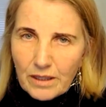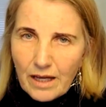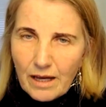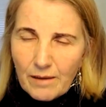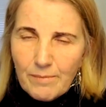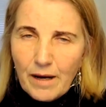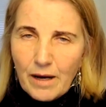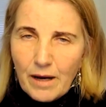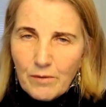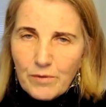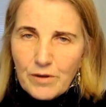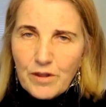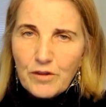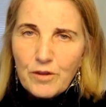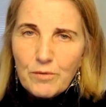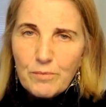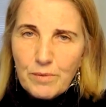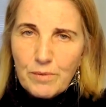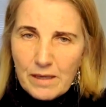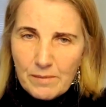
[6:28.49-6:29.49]
about whether
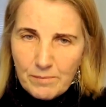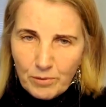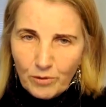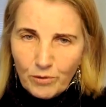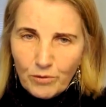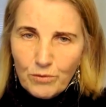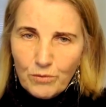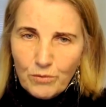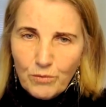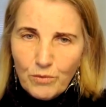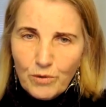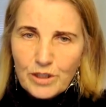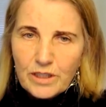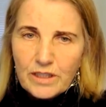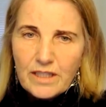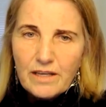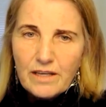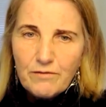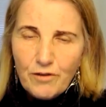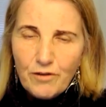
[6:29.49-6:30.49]
the people wanted
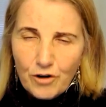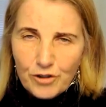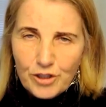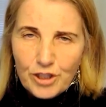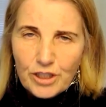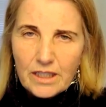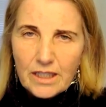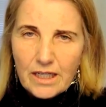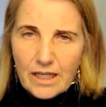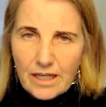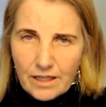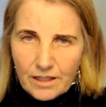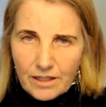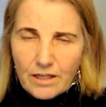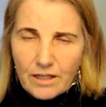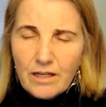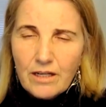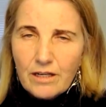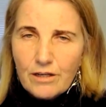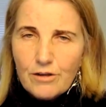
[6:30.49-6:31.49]
their voted in
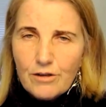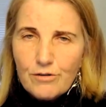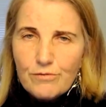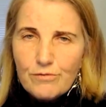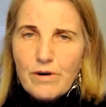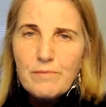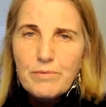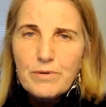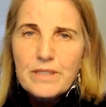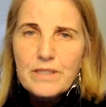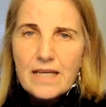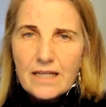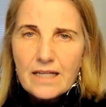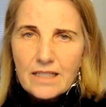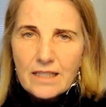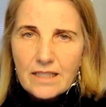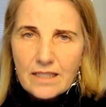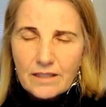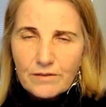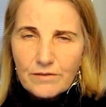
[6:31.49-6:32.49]

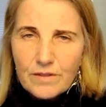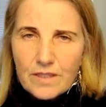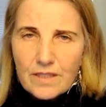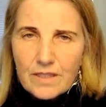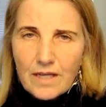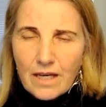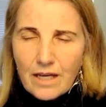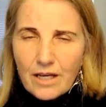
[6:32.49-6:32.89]
representatives